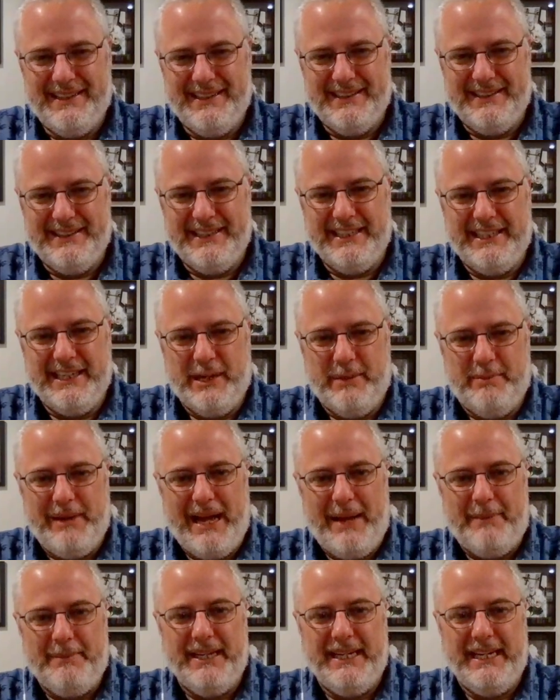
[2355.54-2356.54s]
They did a
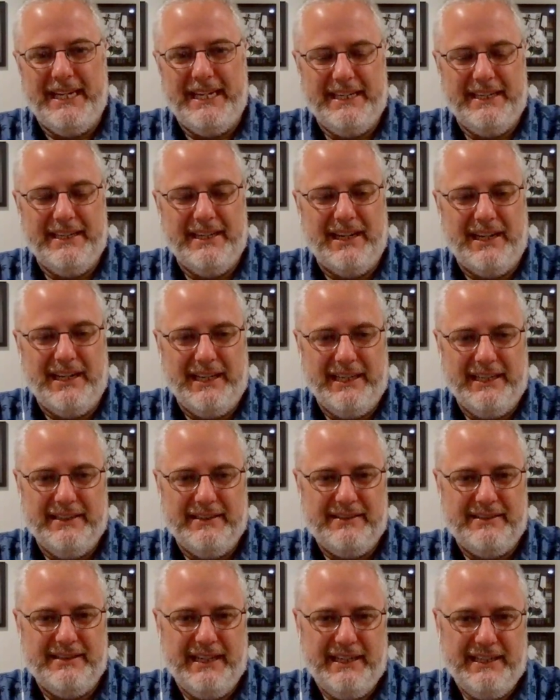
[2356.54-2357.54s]
Batman 89
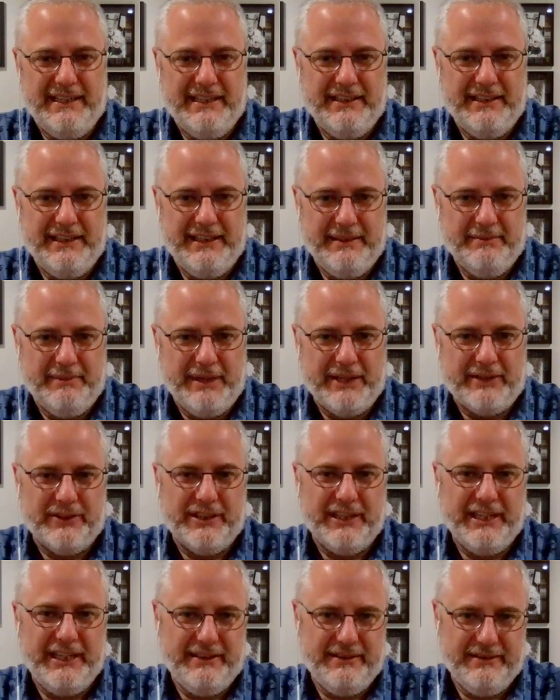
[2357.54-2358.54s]
set in the Michael
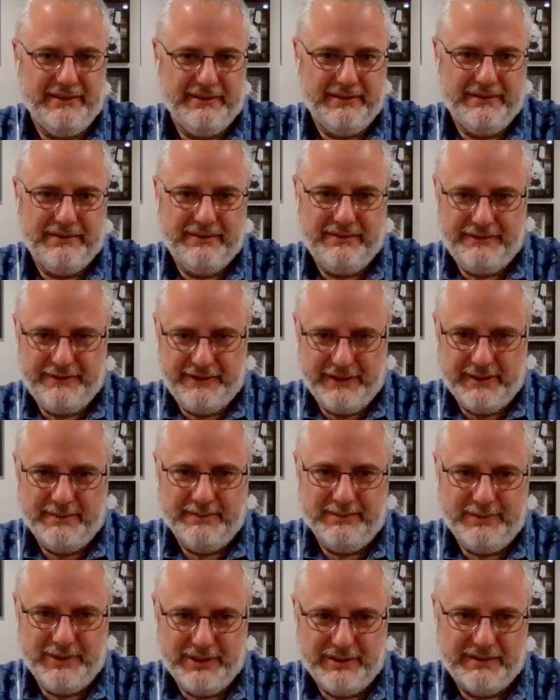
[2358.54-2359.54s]
Keaton
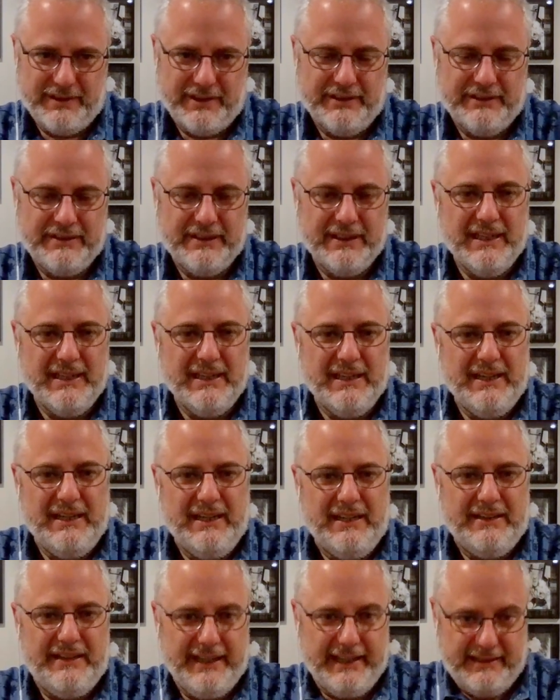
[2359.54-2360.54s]
film universe
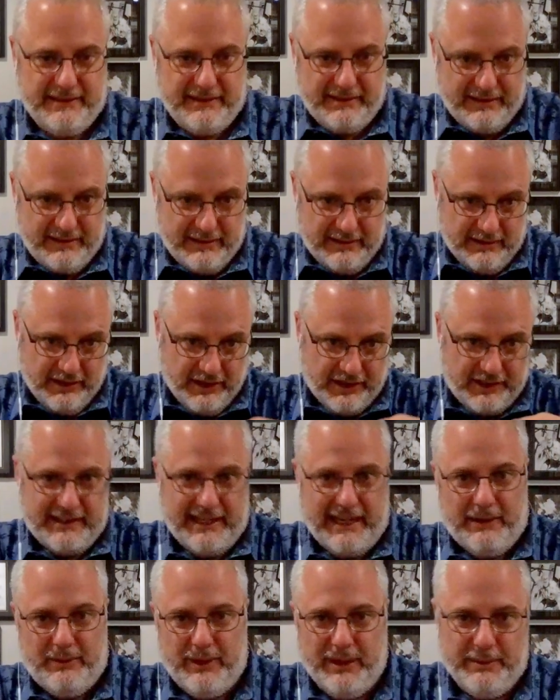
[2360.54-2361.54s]
that looks
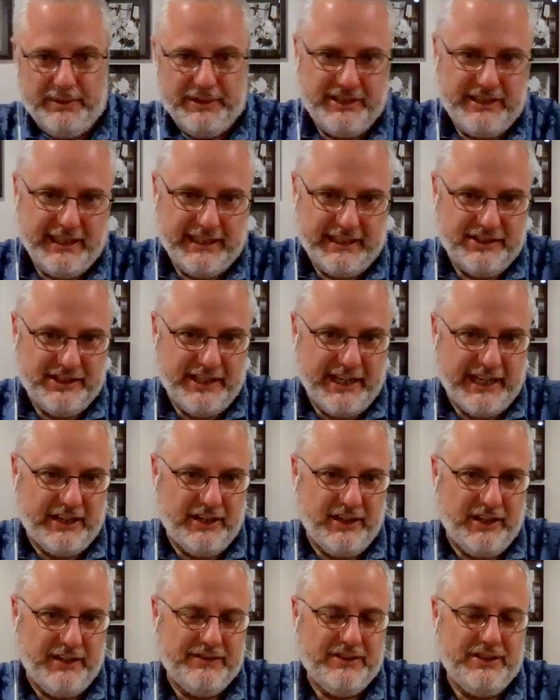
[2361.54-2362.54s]
that way when you take the
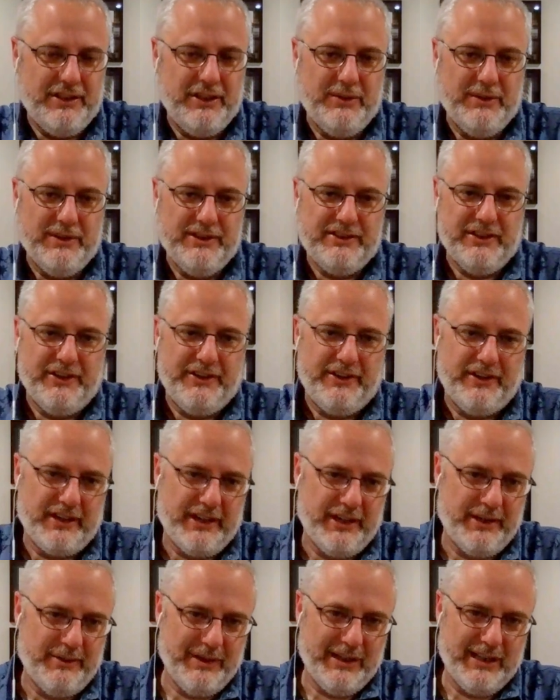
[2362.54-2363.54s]
jacket off too, and so they're
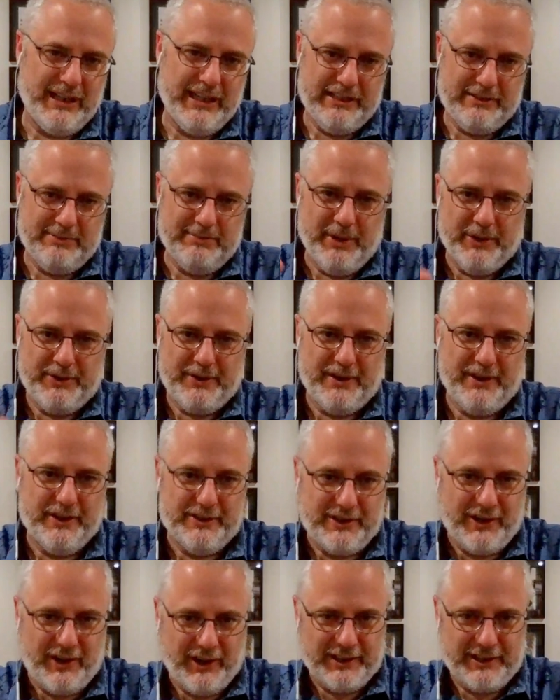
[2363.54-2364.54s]
going to release both of
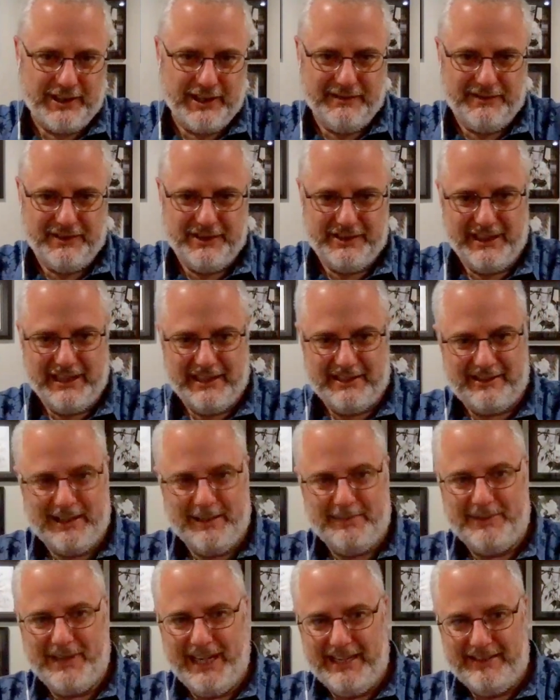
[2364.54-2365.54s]
those hardcovers in a
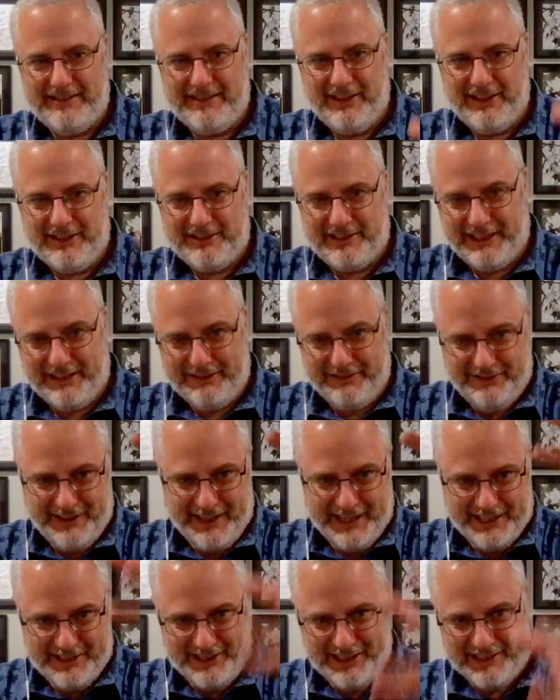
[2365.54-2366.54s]
slipcase that looks like a
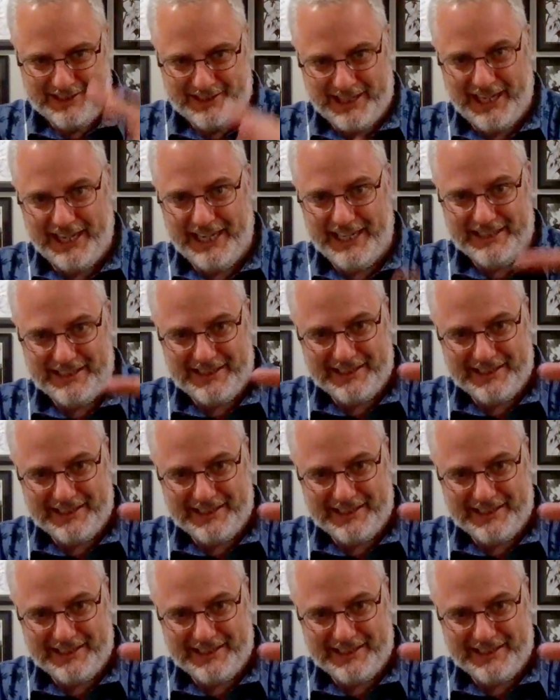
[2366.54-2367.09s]
VHS case,